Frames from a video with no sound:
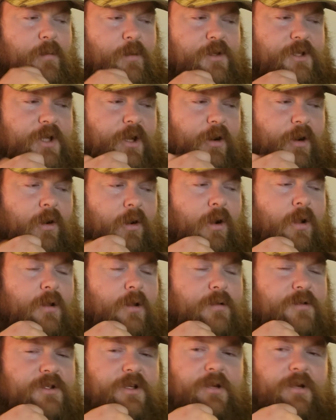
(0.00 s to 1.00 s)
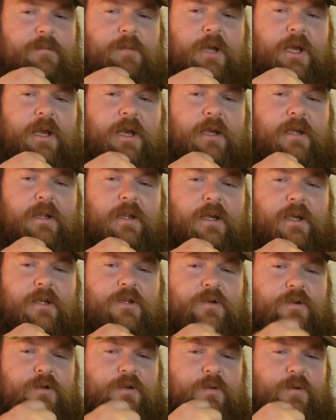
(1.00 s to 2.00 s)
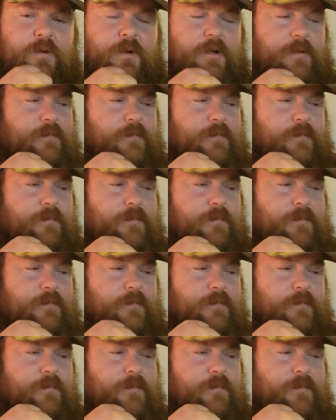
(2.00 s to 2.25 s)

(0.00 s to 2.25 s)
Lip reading: we should get our Hollow Sun back and like do